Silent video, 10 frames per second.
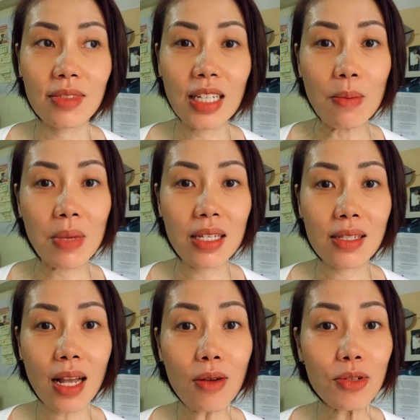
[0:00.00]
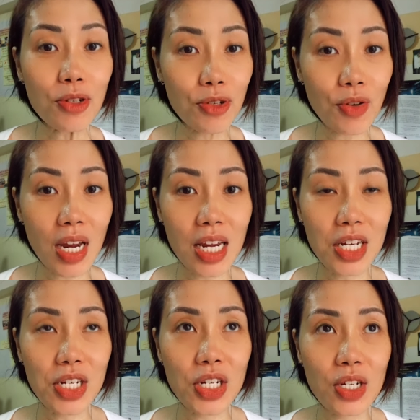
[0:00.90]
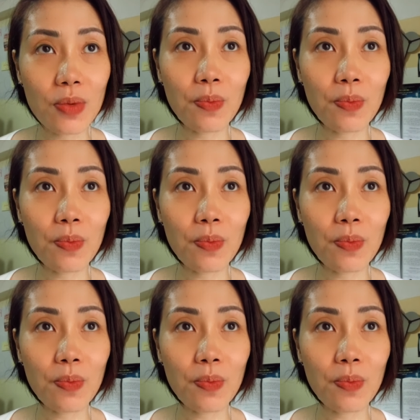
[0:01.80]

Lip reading: it may sound strange,